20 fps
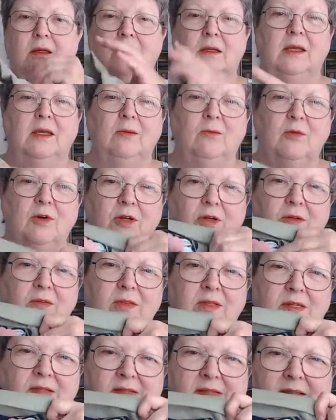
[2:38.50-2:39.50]
and one on
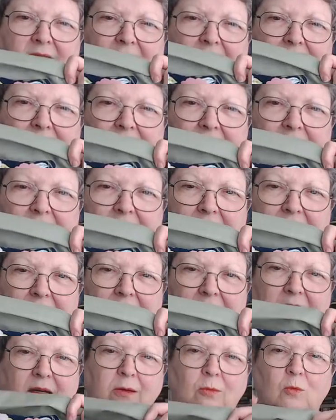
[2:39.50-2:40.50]
this side.
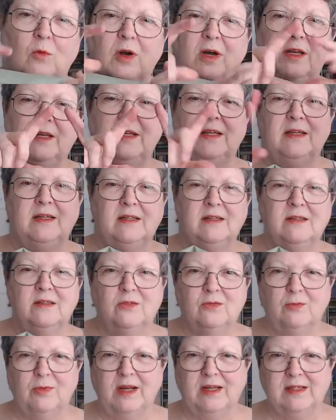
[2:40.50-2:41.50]
One is
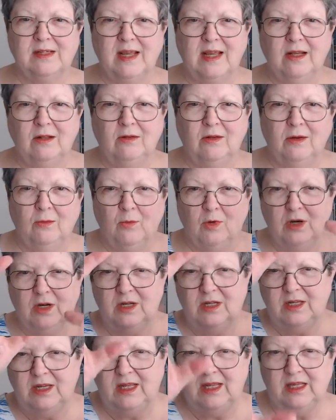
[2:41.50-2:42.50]
rectangle and
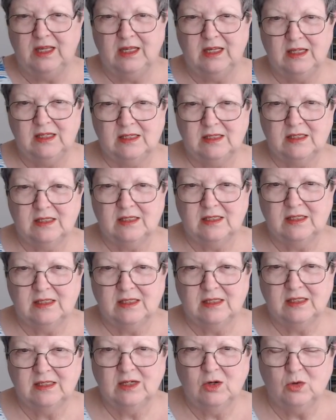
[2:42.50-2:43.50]
one is
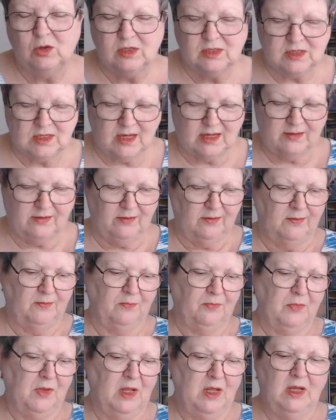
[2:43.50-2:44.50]
horizontal.
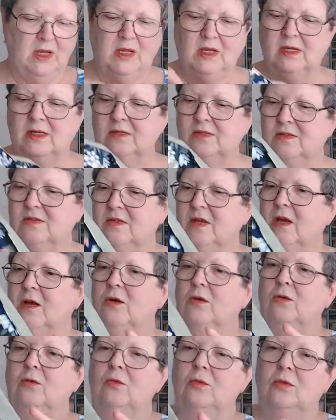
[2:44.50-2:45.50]

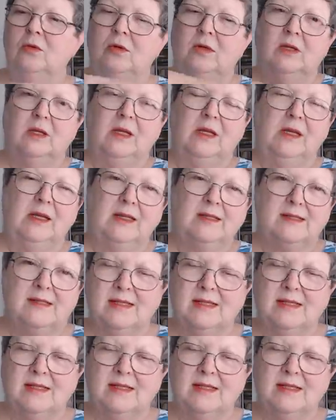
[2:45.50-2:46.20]
So it's